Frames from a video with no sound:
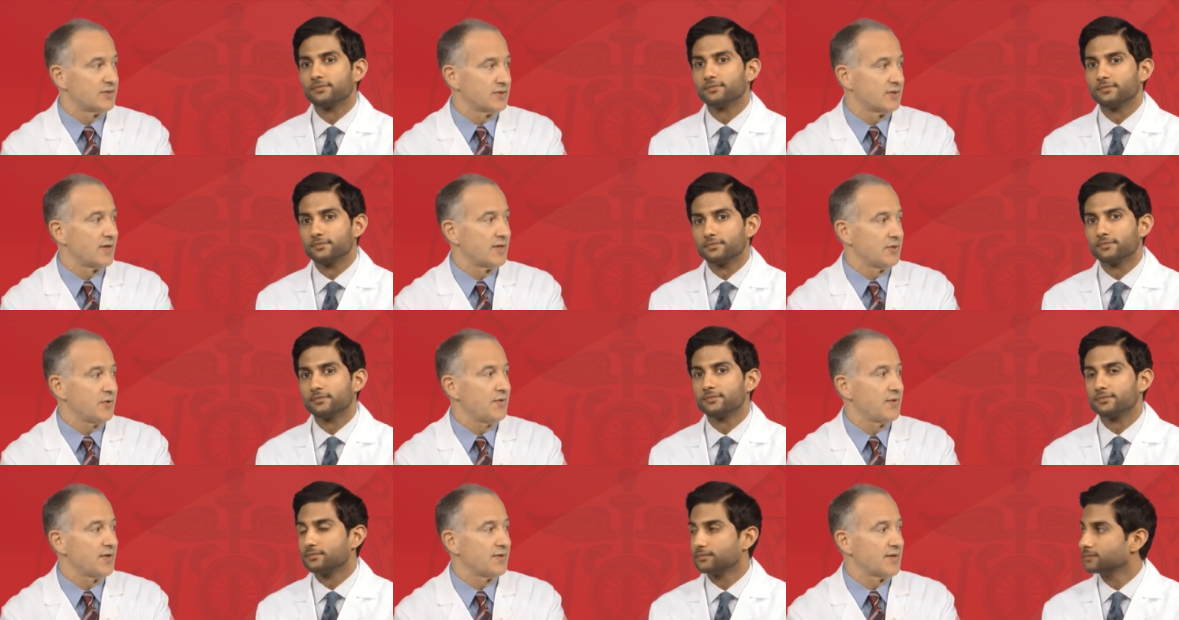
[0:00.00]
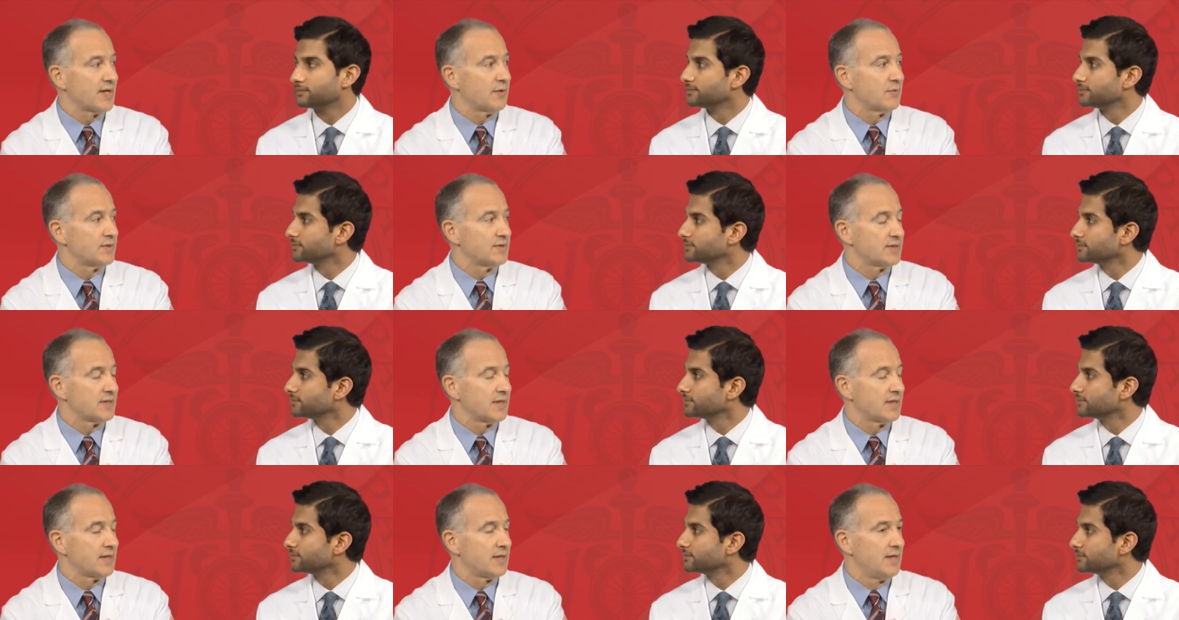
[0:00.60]
Speaker 1: So I do think that was
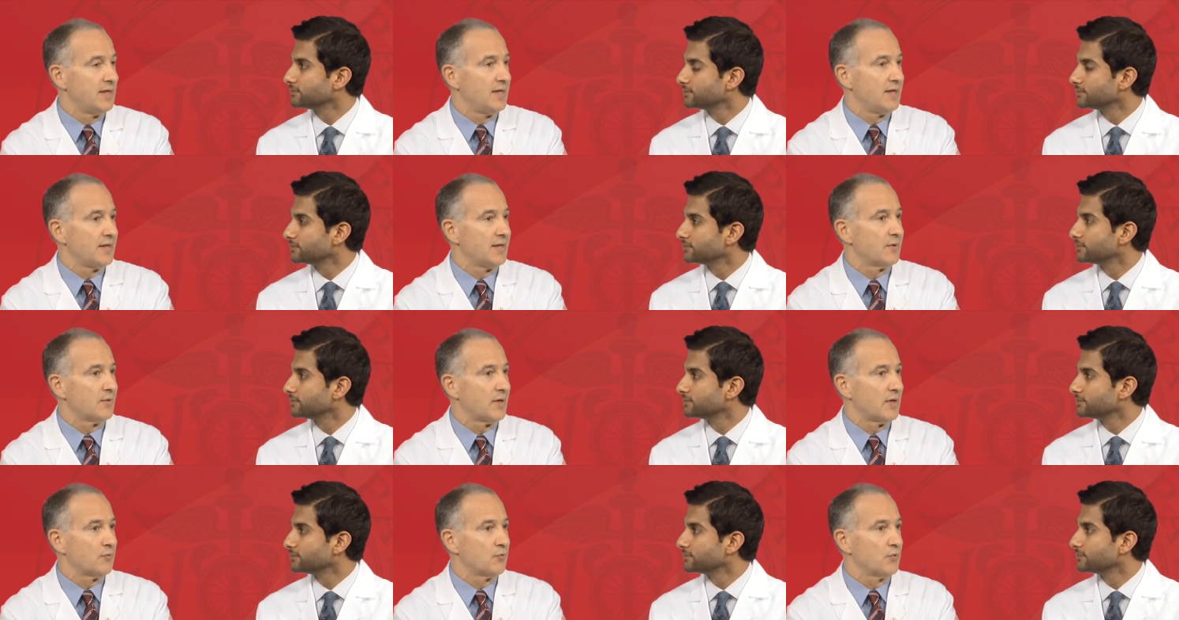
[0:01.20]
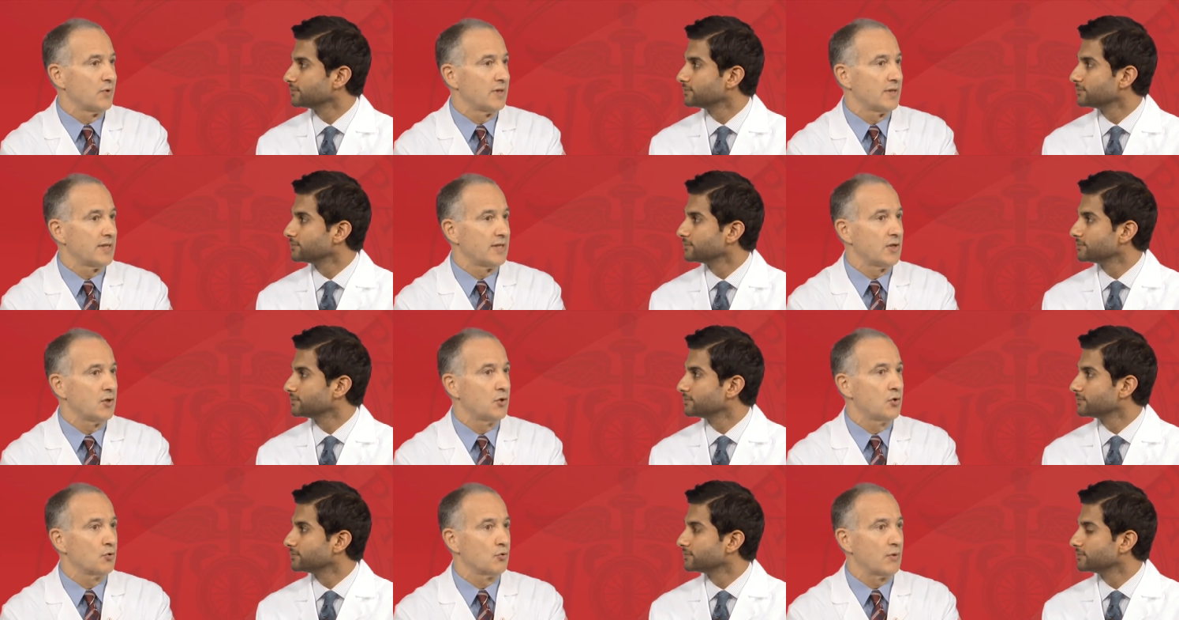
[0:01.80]
a you know a really
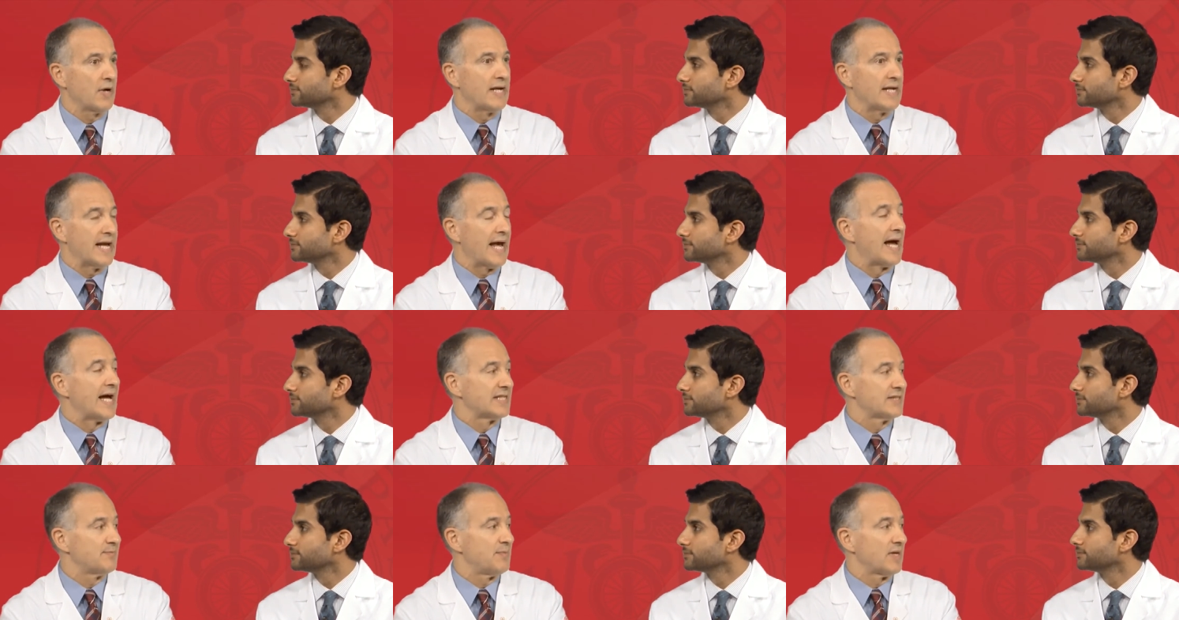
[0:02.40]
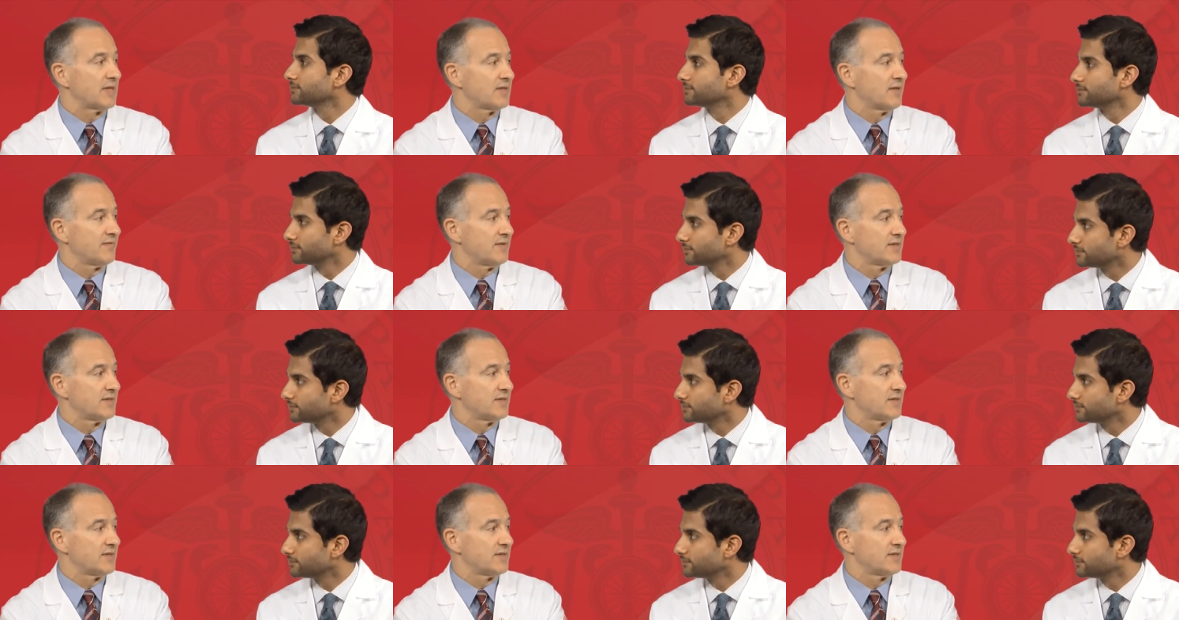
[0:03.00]
great aspect of this